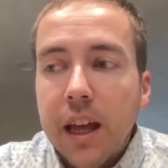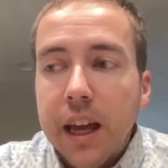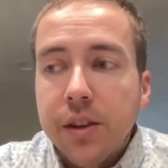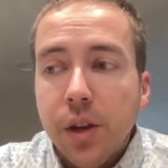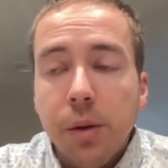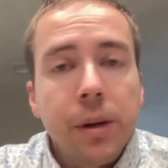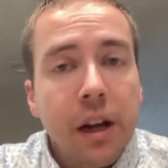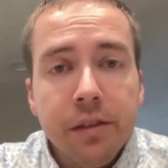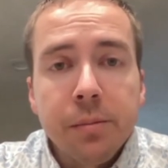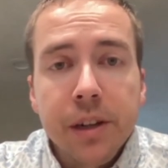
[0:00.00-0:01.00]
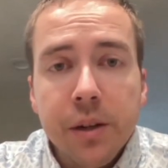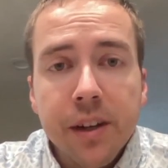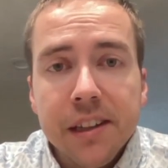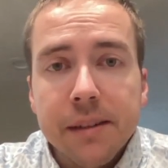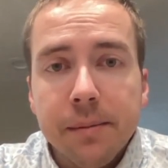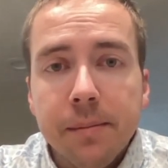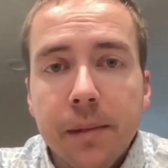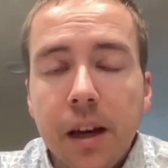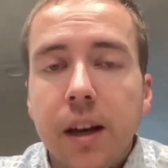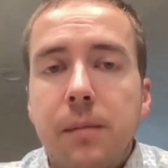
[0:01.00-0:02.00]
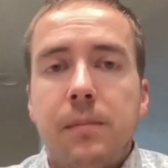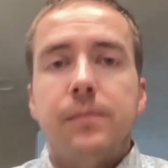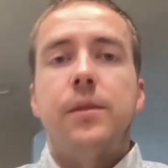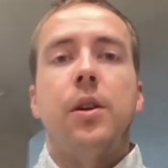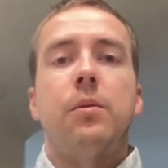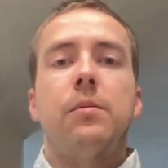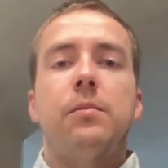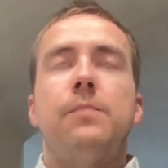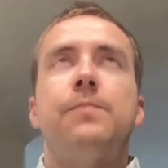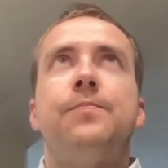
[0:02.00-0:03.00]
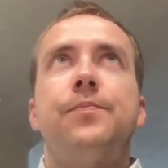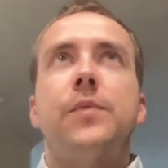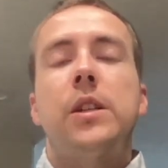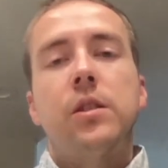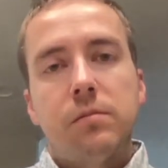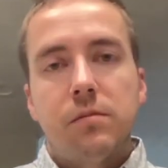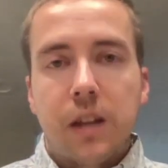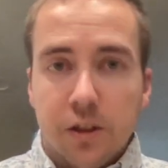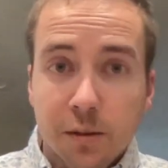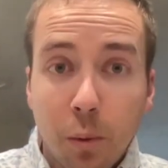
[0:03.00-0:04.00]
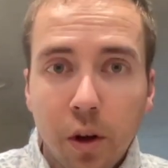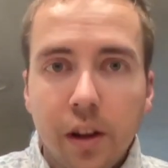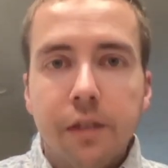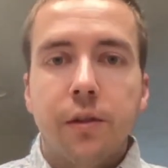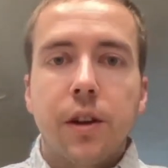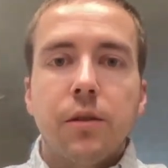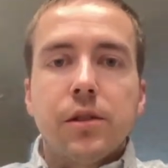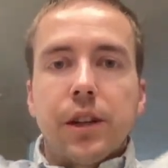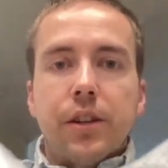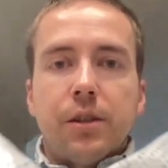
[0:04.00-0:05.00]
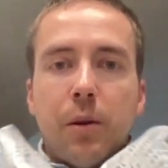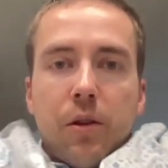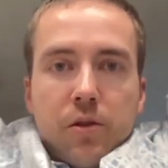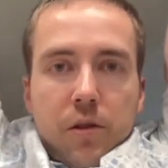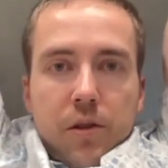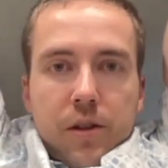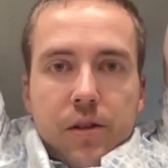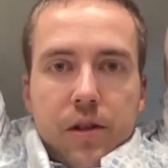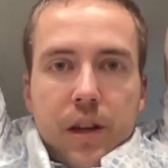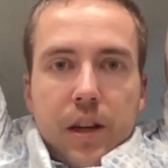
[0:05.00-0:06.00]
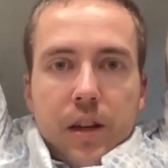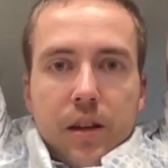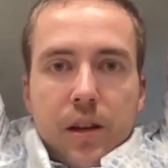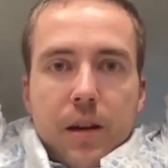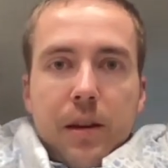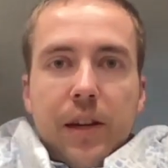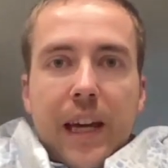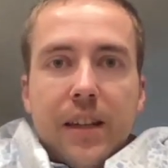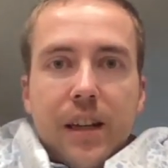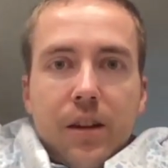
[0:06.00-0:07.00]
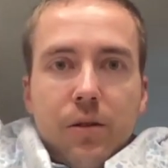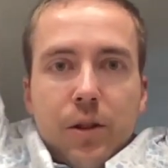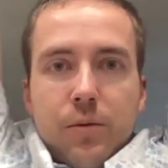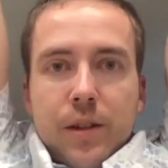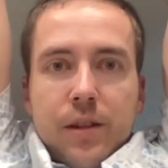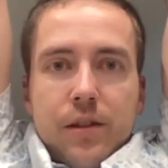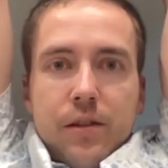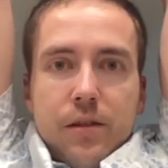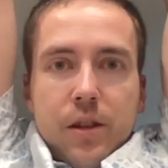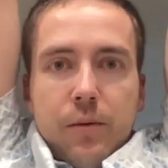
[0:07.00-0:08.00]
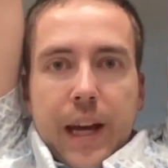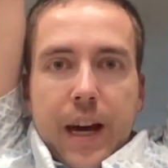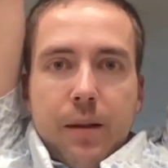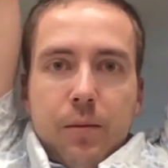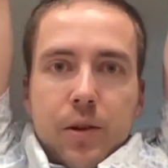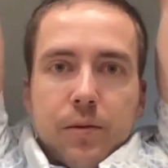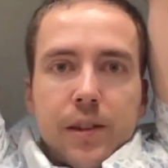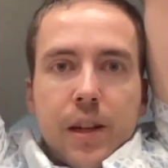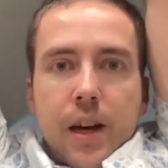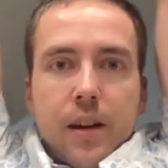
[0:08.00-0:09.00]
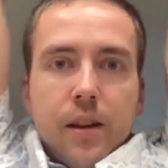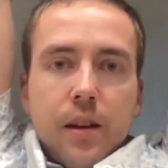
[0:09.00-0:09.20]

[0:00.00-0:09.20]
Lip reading: and so I recovered pretty quickly. So I'll spoil it for you. So here's both shoulders. I bet you can't tell which one's the rehab, which one's not.